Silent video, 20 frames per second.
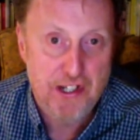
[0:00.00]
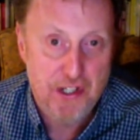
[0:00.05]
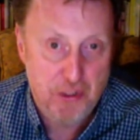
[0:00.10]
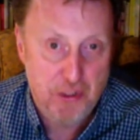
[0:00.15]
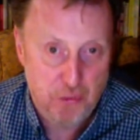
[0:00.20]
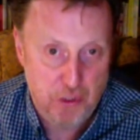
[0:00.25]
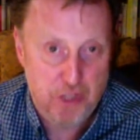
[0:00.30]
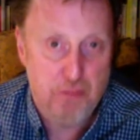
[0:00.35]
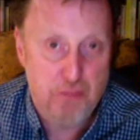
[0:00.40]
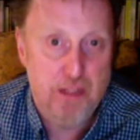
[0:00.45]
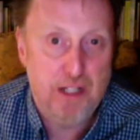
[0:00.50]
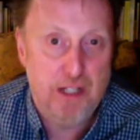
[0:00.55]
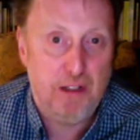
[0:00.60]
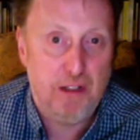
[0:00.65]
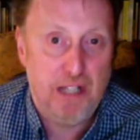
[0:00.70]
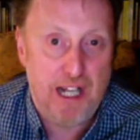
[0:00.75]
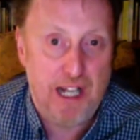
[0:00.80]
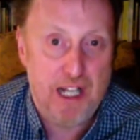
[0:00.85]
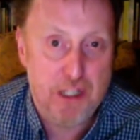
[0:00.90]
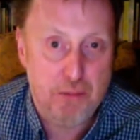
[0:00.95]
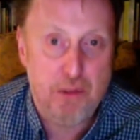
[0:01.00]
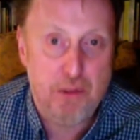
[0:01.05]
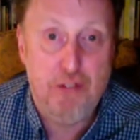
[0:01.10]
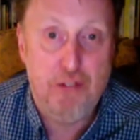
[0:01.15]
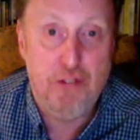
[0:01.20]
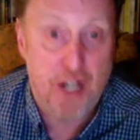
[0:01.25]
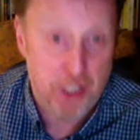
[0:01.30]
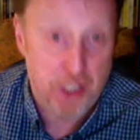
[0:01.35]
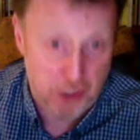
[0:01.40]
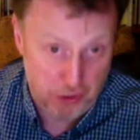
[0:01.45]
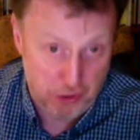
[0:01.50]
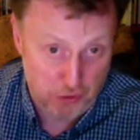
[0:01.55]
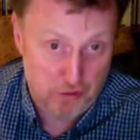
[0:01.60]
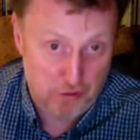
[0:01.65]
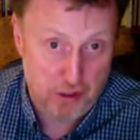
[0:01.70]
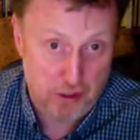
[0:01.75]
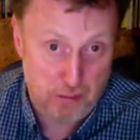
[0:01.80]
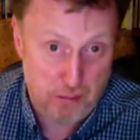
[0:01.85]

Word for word: which middle class professionals and